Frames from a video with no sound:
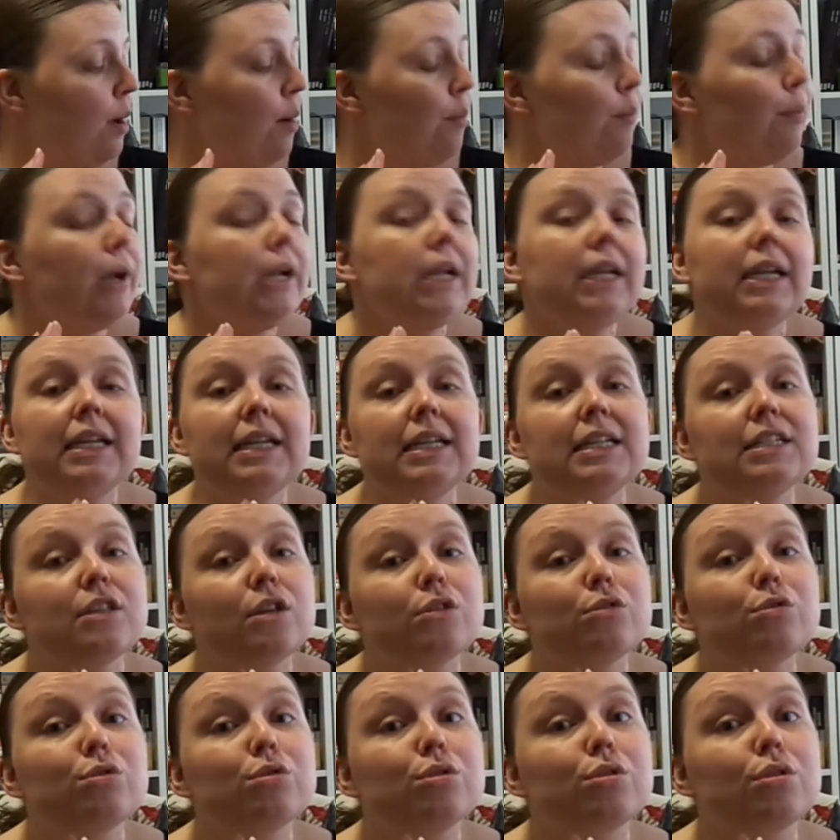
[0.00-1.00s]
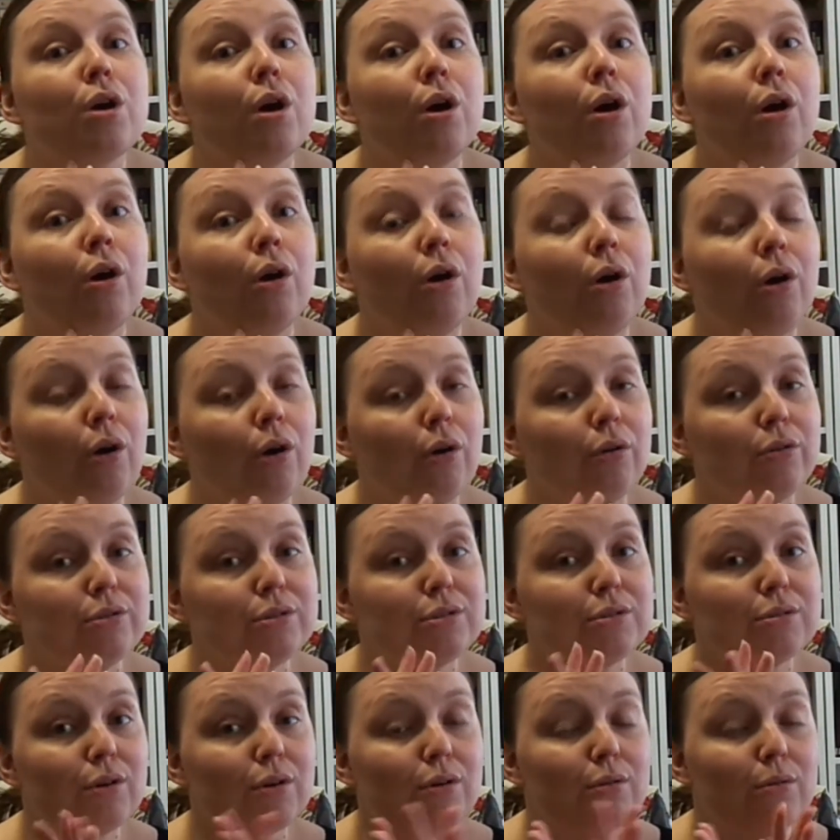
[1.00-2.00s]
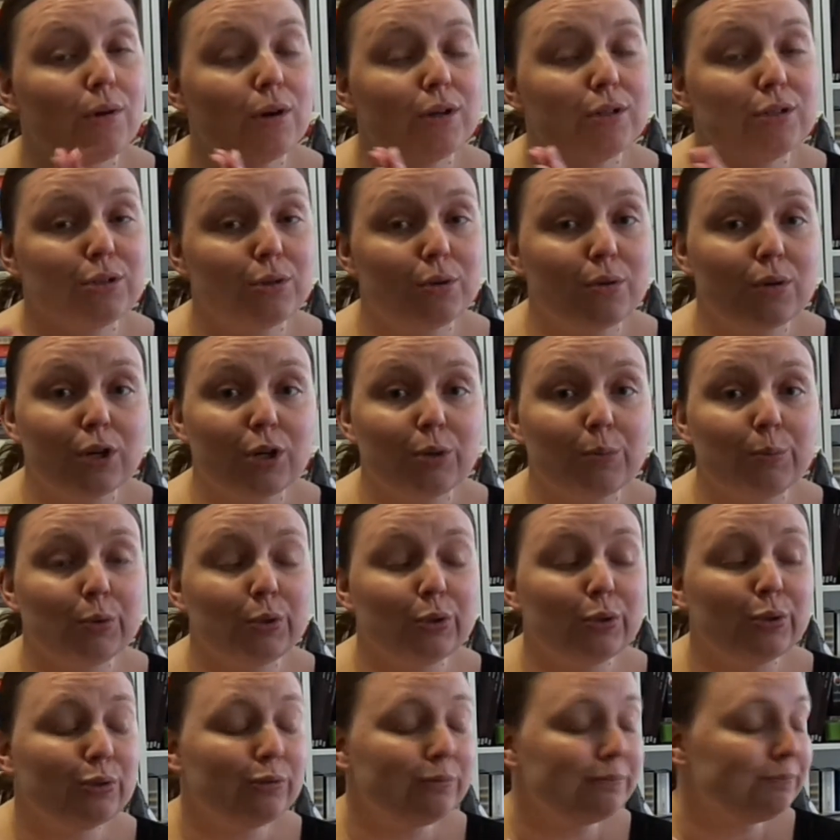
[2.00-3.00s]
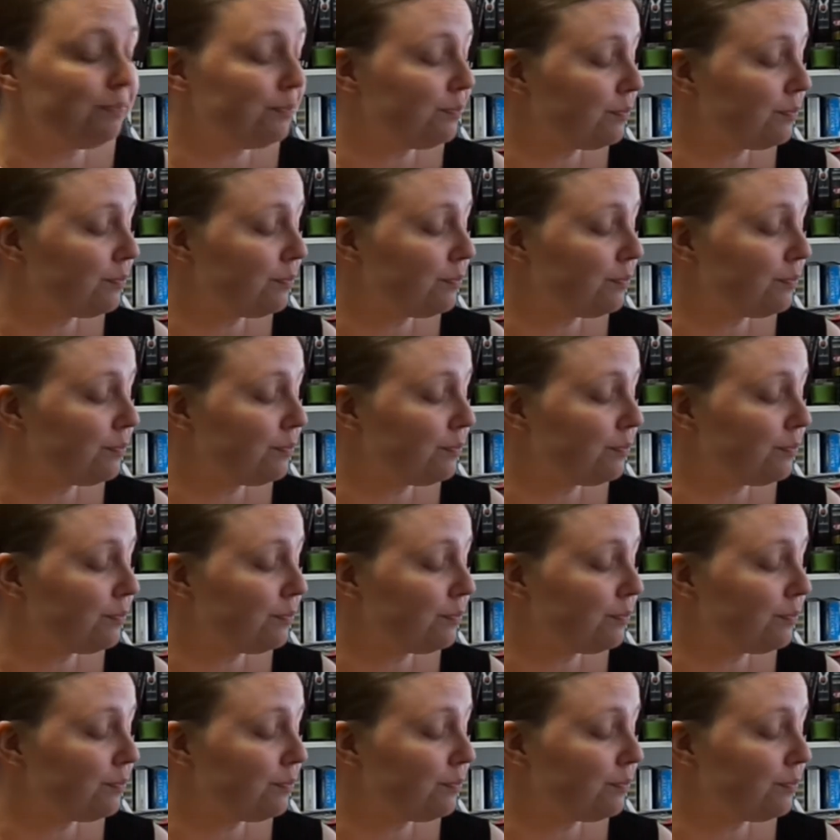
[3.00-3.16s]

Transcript: But it is so adorable.